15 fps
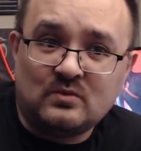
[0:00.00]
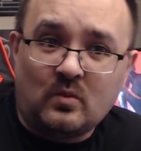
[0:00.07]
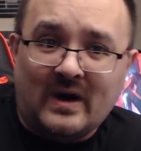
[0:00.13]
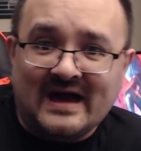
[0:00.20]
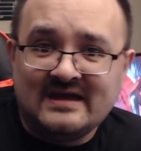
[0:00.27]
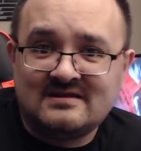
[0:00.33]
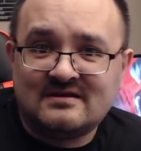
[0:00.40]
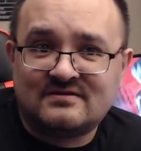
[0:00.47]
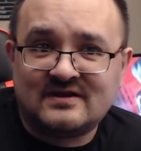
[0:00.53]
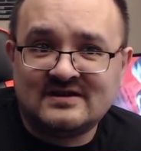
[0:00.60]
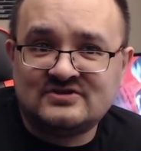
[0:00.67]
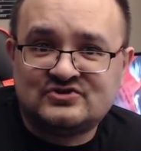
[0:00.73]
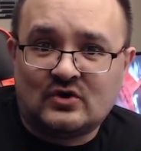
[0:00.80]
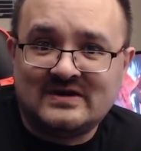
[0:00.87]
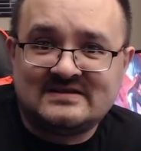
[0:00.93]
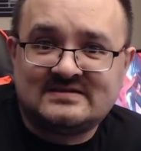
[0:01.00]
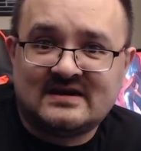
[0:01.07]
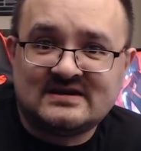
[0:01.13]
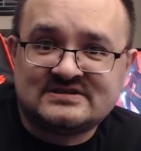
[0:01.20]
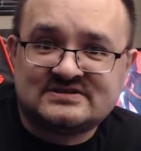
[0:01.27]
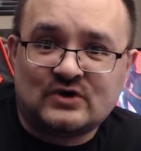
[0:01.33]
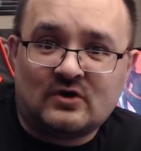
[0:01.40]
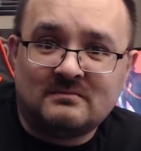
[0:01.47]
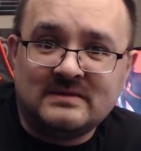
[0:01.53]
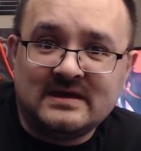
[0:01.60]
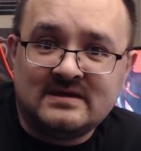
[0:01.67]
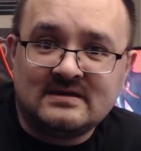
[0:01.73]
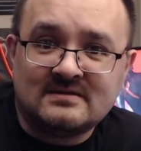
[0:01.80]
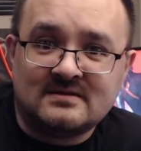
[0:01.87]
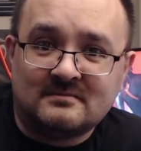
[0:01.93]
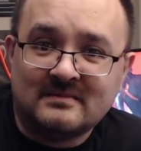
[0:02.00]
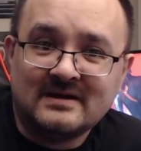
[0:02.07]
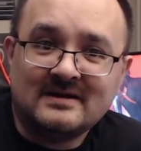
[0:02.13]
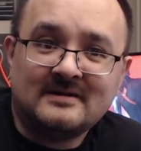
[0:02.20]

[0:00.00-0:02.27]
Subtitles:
Why do you think Joytech stopped making them?